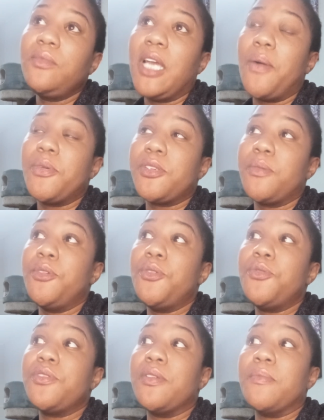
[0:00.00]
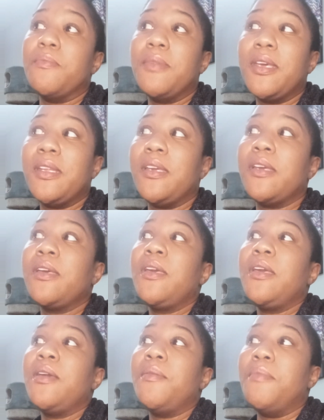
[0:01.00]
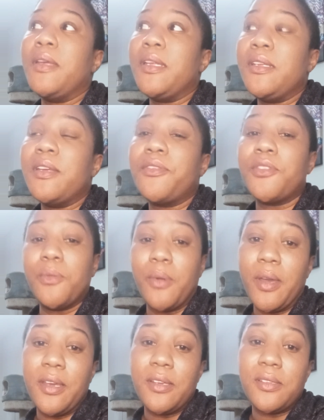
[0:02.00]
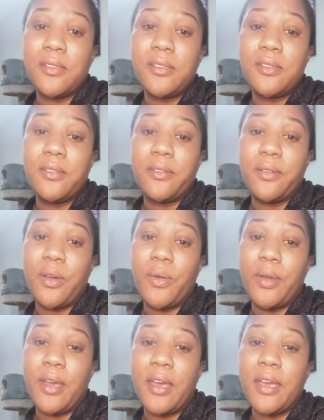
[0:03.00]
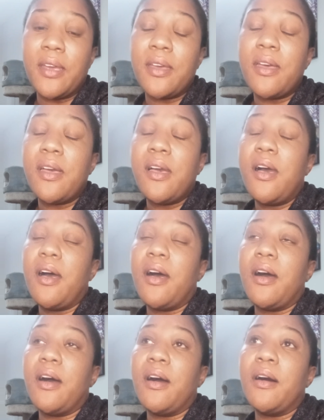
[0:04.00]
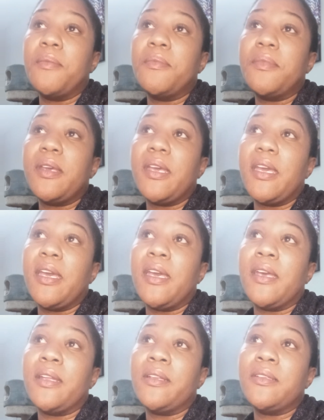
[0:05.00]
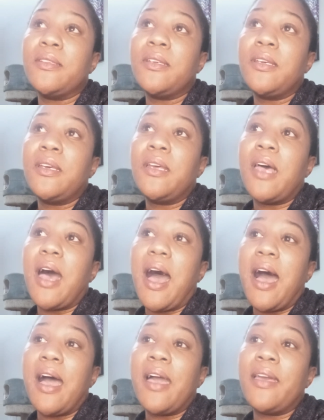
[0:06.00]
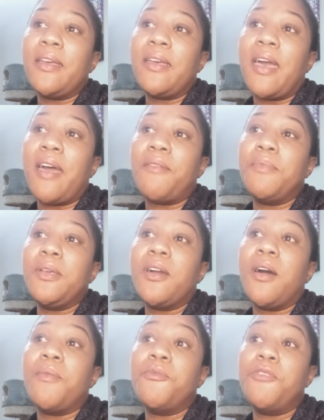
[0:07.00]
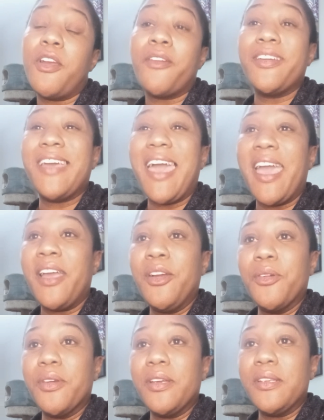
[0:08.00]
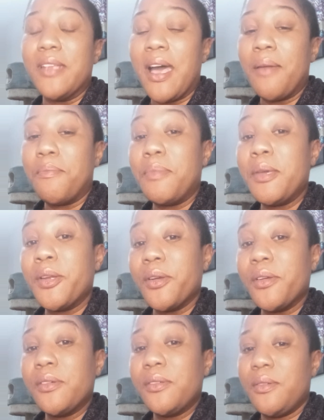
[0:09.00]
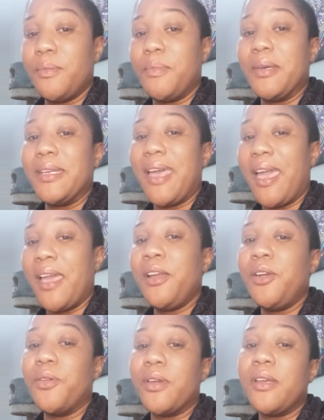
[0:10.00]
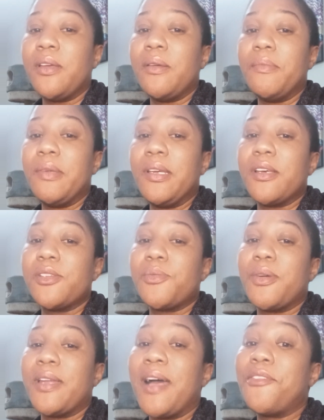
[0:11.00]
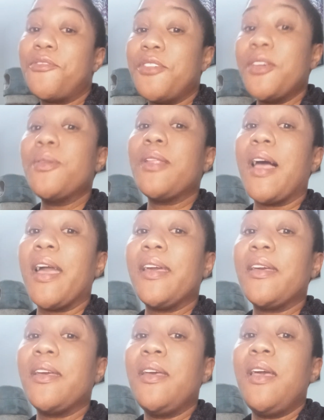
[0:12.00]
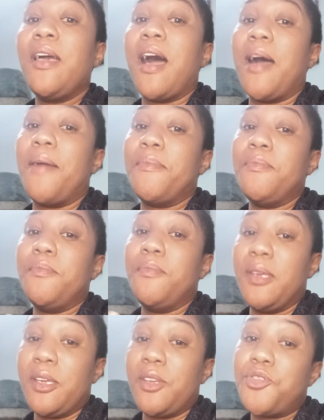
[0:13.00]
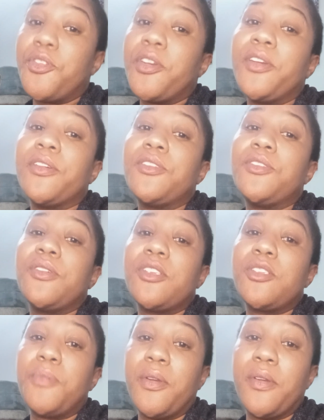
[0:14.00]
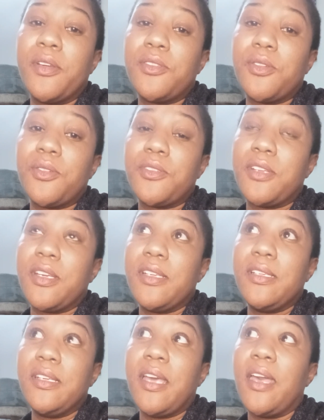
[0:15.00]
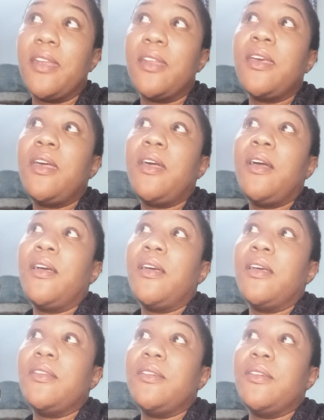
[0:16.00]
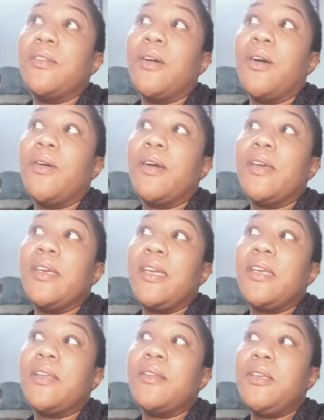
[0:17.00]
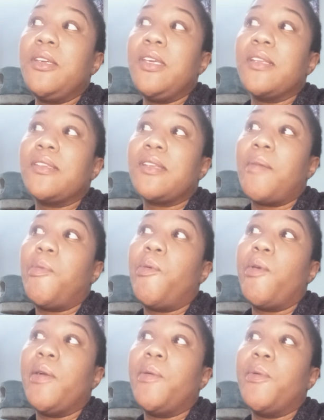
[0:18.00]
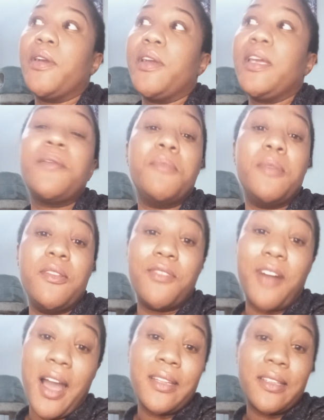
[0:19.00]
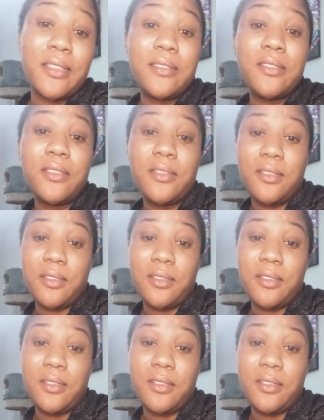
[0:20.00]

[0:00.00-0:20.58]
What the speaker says: I was abused in many, many different ways, okay? And I have become very angry, not bitter, but angry because when I feel like I'm being triggered to experience those things again. You know, it can get to that point where it can be violent.